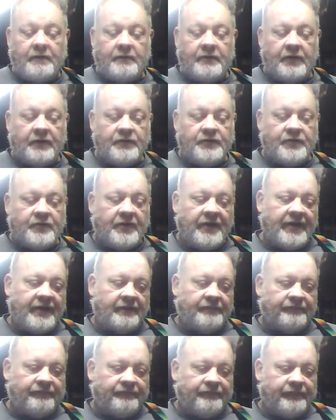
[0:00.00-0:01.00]
those are like
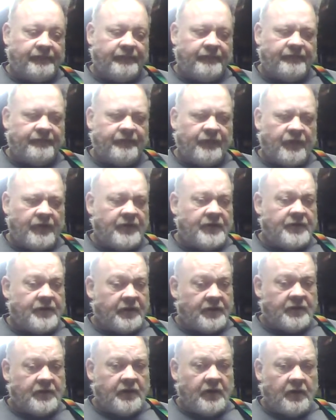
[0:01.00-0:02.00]

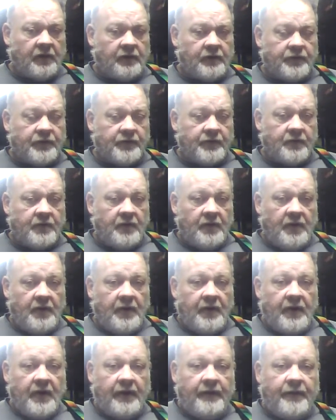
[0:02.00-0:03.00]
$46,
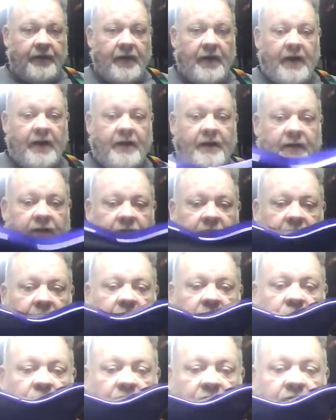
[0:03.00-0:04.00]
and then I can
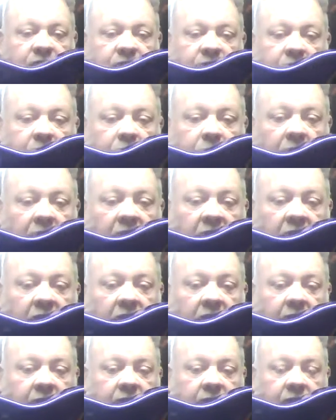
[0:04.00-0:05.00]
get just the
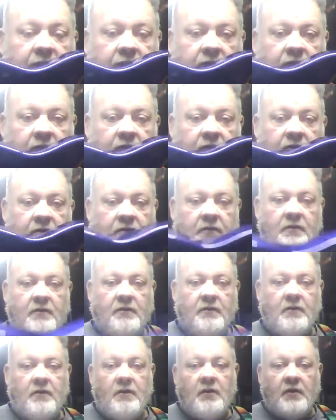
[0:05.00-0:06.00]
block
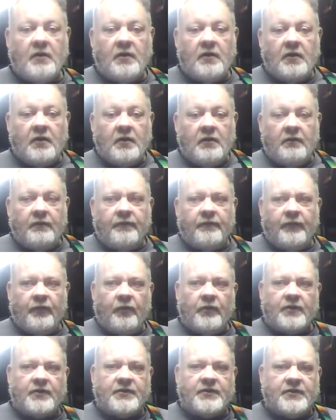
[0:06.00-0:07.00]

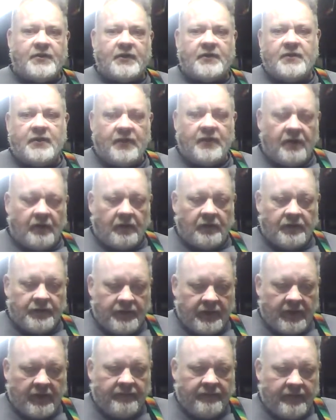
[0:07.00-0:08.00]
for $60
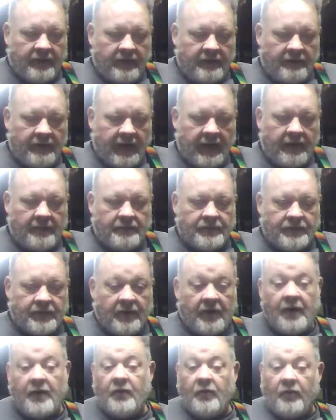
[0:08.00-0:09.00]
off of
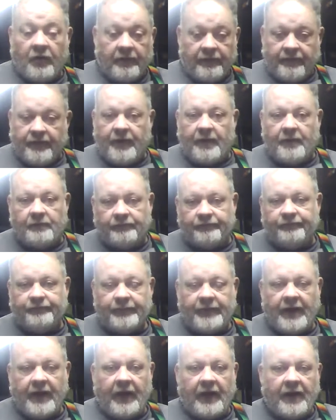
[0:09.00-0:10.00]
Amazon or from
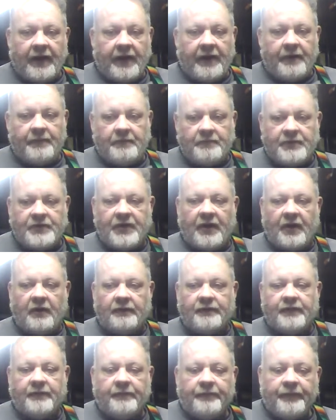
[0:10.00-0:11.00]
Callahan
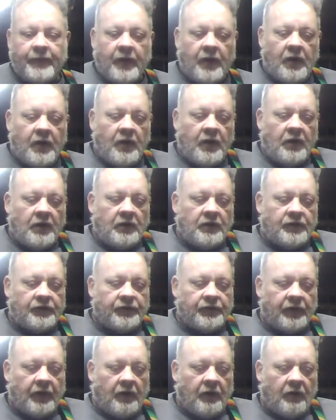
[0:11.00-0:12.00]
themselves.
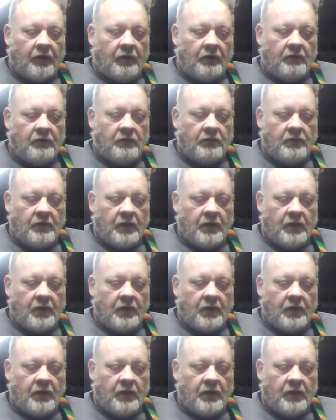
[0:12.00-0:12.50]
So,